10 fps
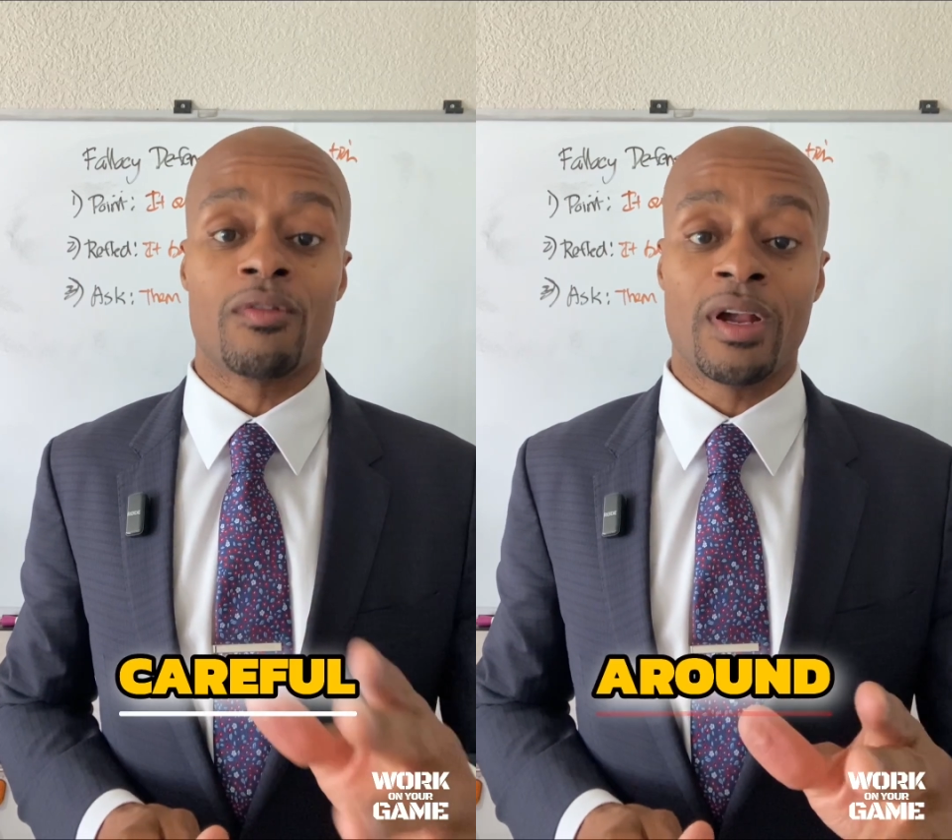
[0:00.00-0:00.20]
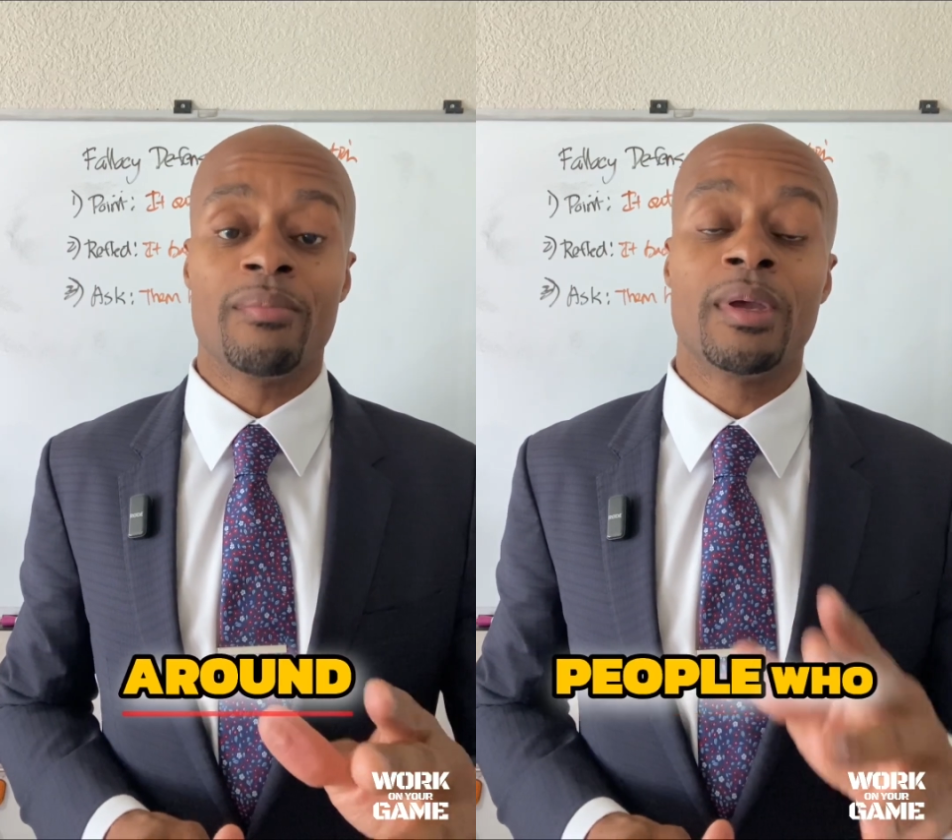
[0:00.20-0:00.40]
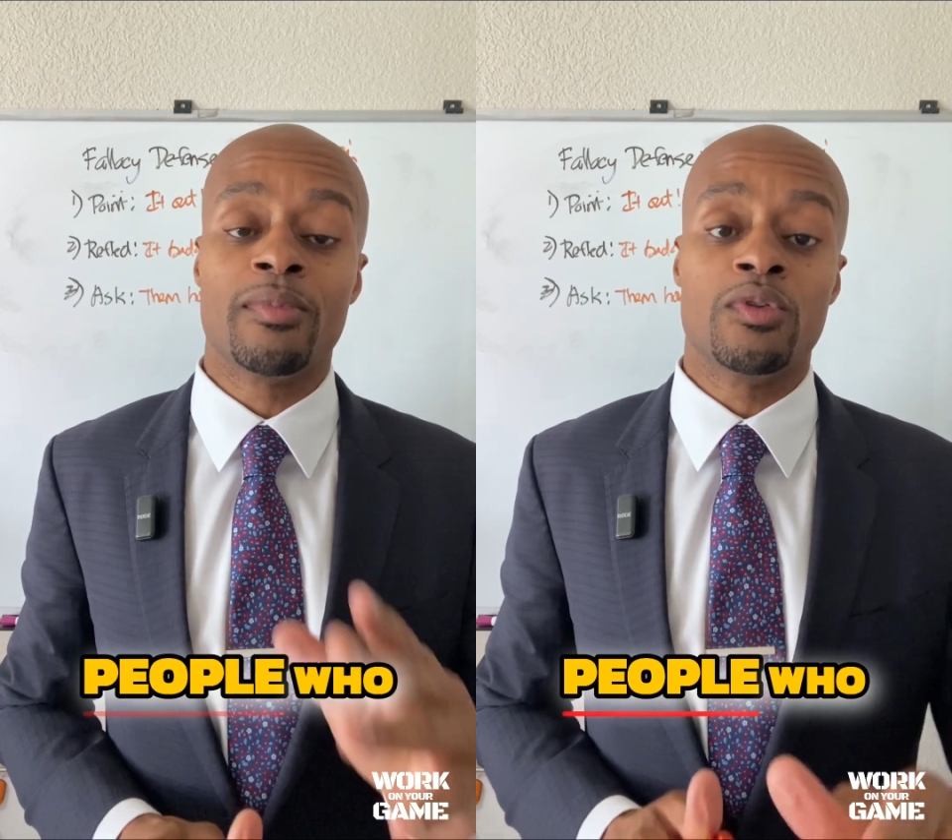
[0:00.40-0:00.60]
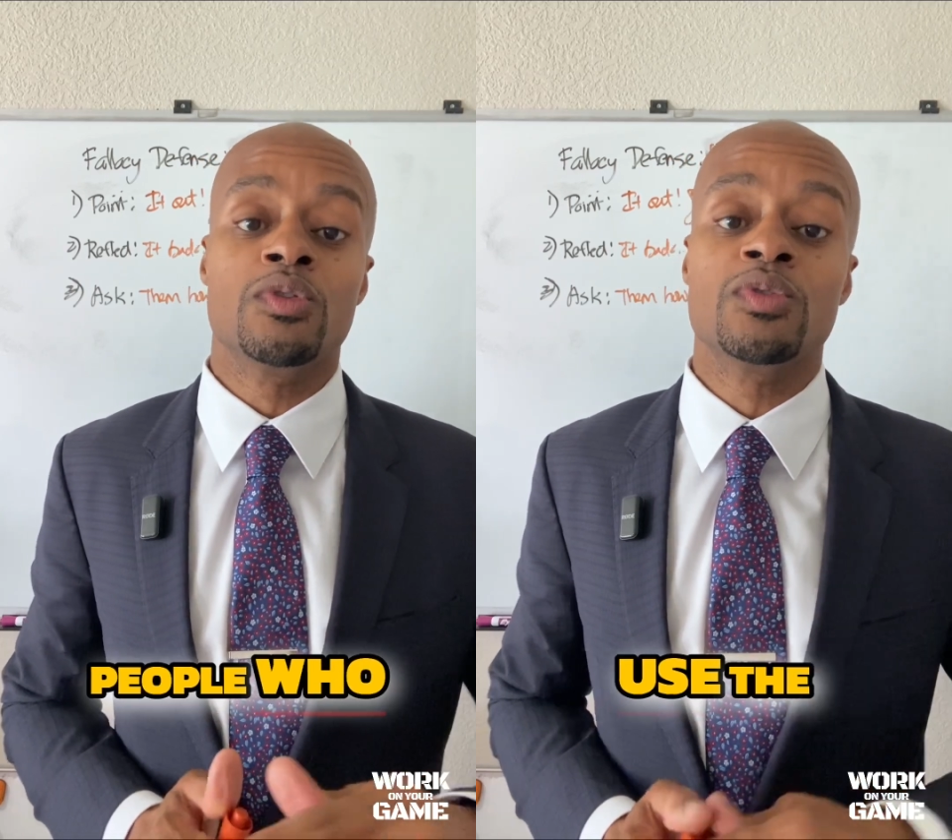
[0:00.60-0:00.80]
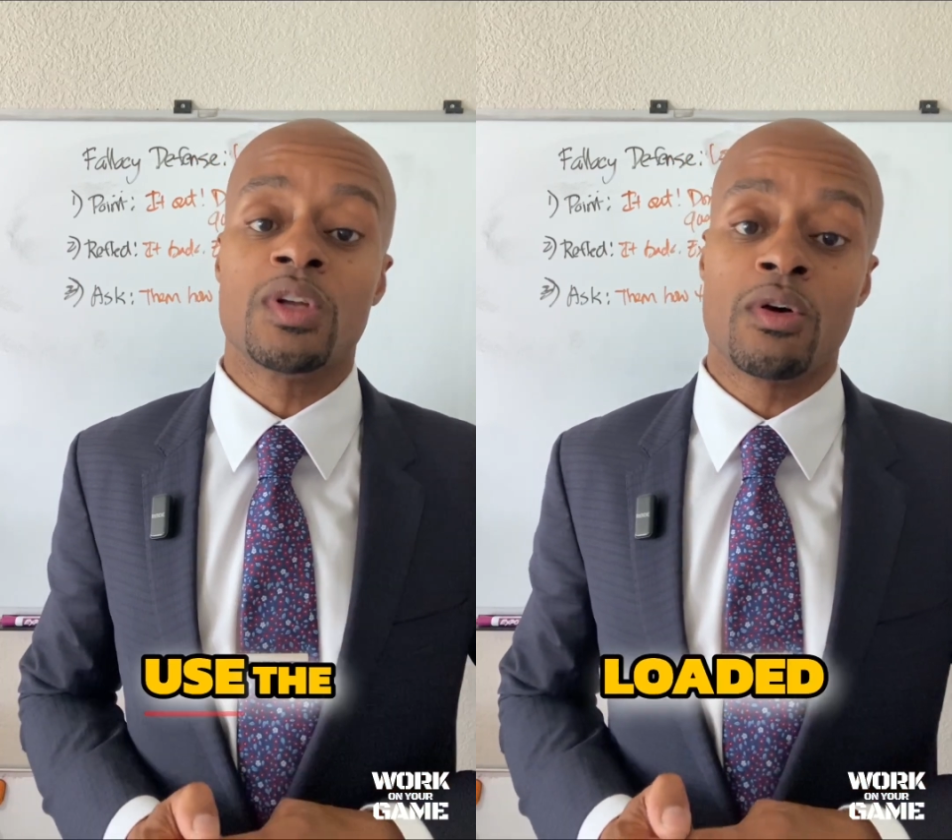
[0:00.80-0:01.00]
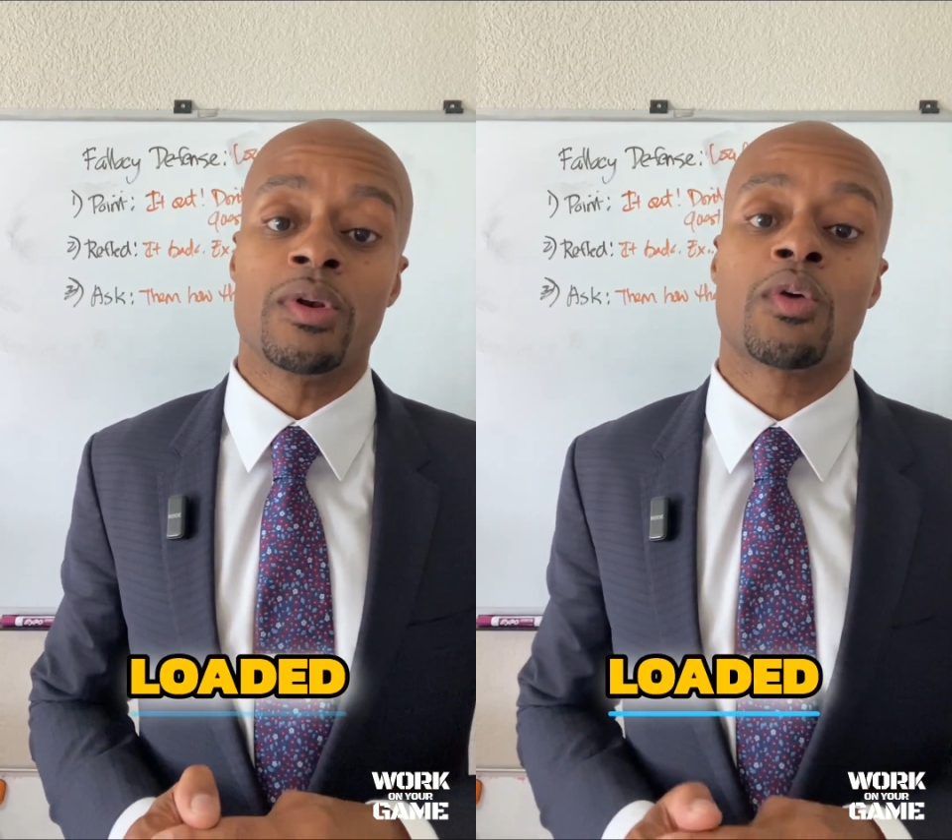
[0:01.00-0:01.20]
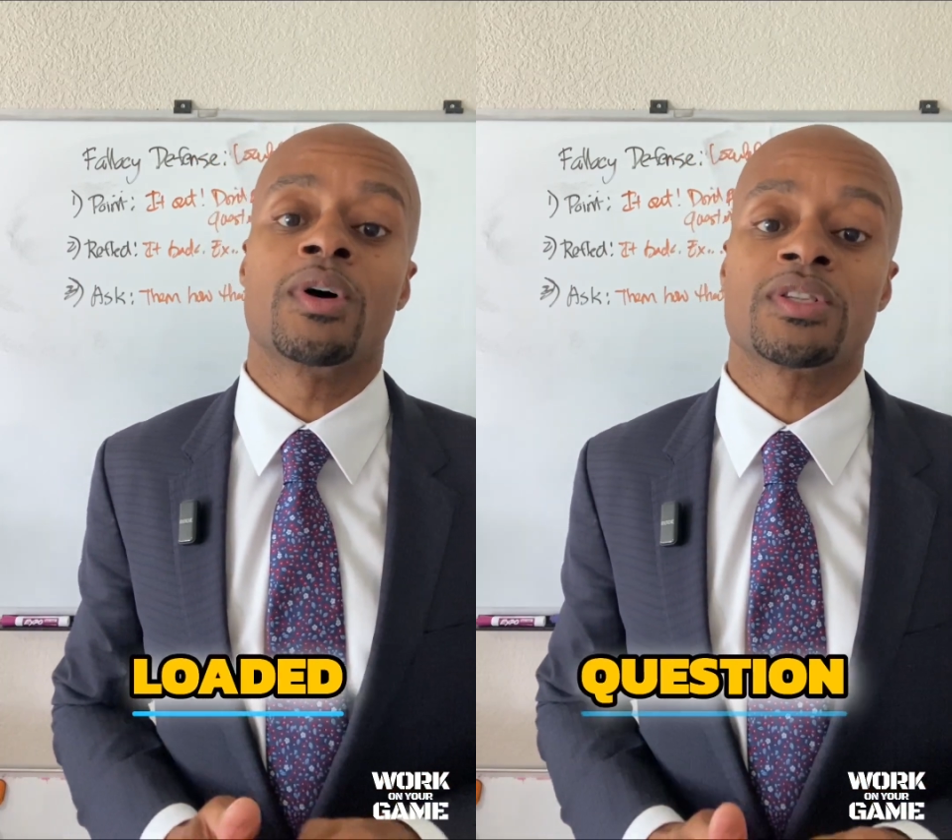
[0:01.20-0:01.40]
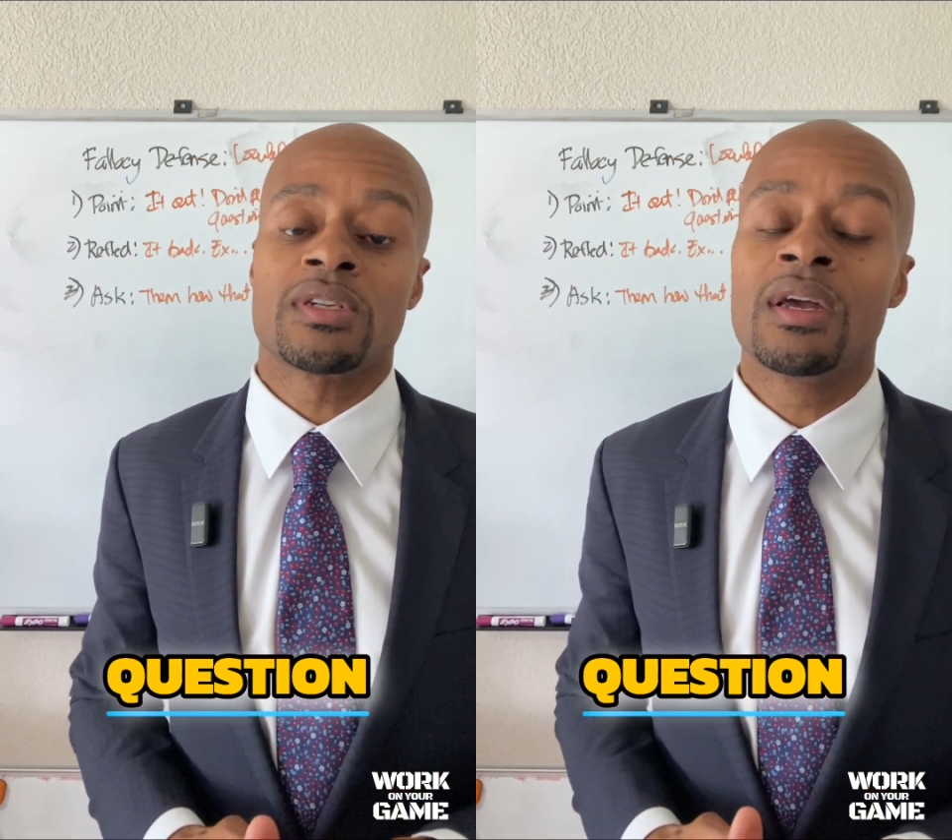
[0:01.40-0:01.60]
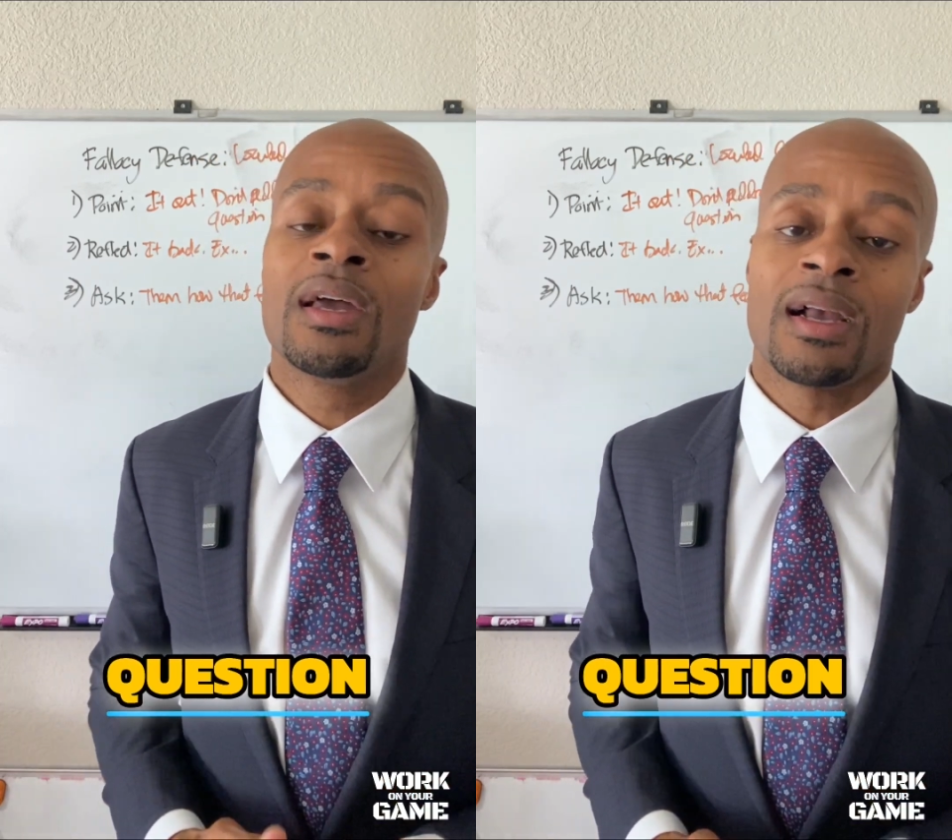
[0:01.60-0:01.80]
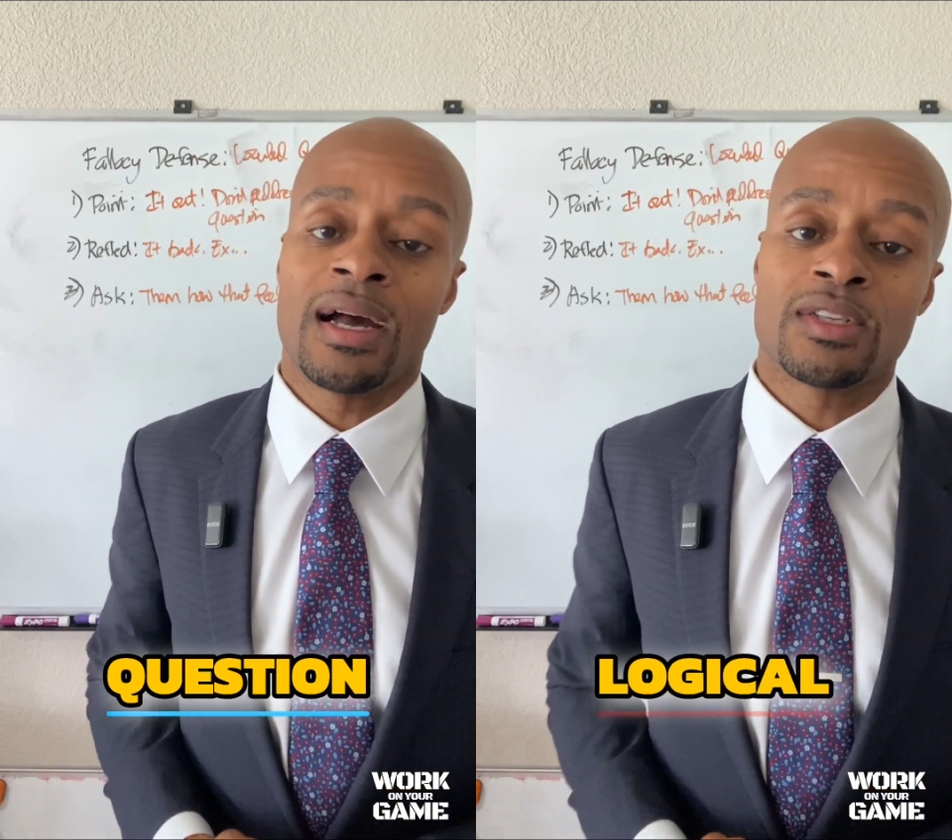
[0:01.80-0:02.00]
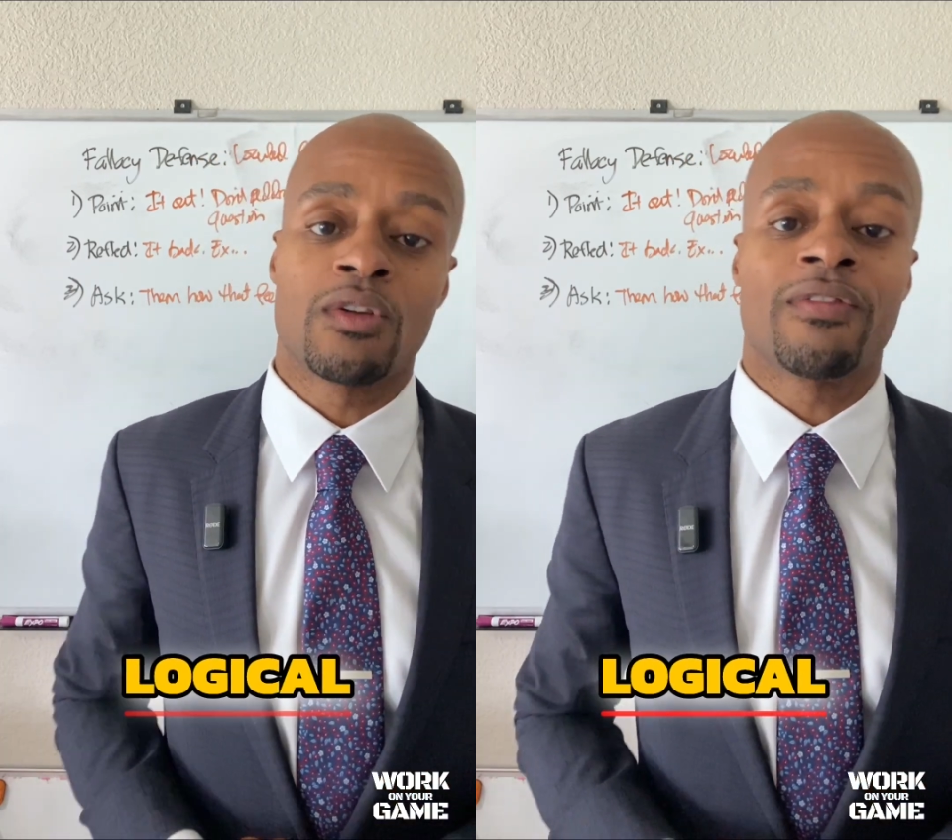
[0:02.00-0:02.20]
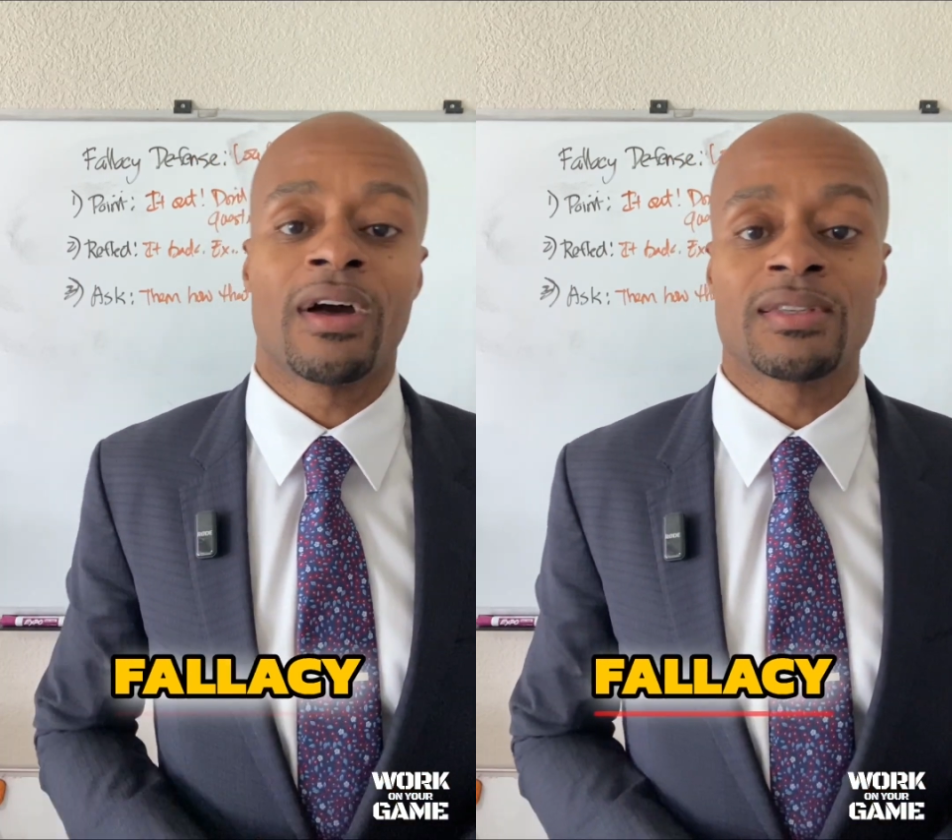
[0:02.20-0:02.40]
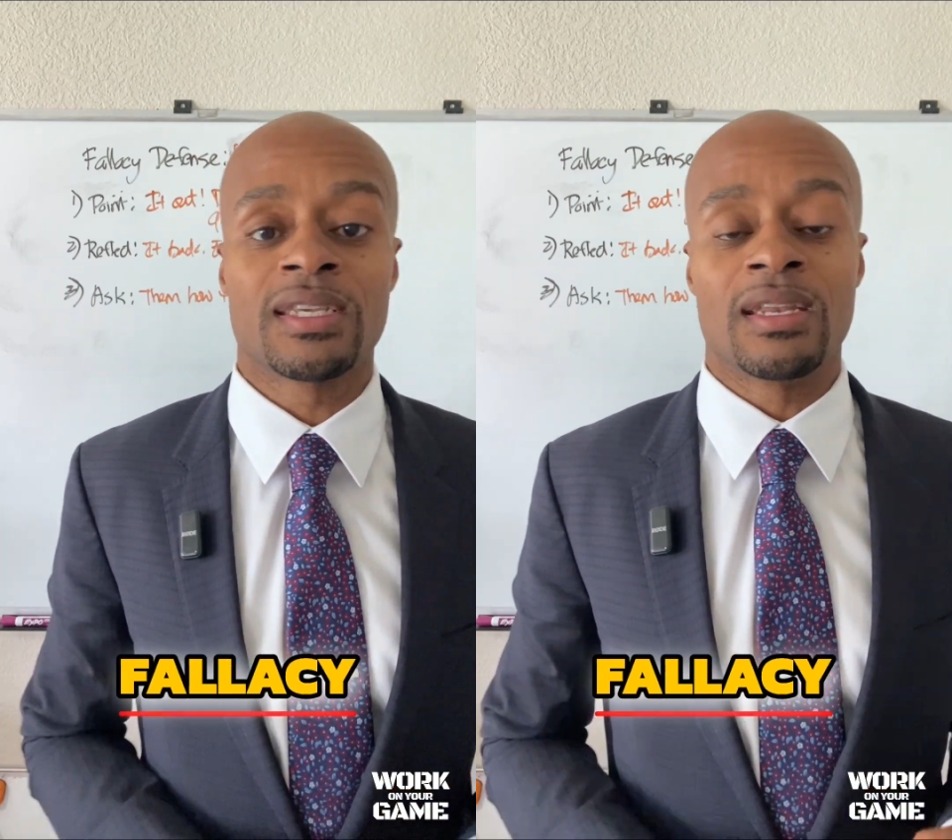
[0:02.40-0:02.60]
around people who use the loaded question logical fallacy.